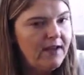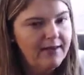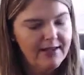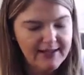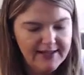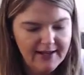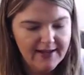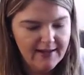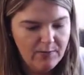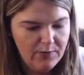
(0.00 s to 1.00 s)
This is
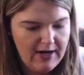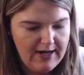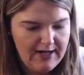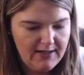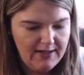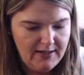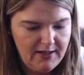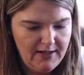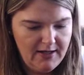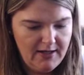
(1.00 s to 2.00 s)
in the brand
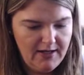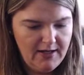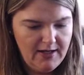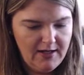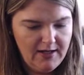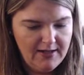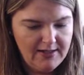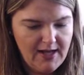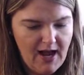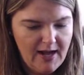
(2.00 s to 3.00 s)

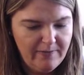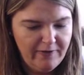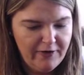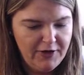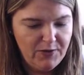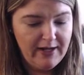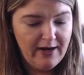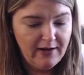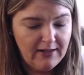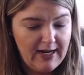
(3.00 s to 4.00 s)
Time for You
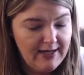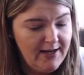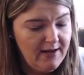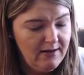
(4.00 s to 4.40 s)
Carolina.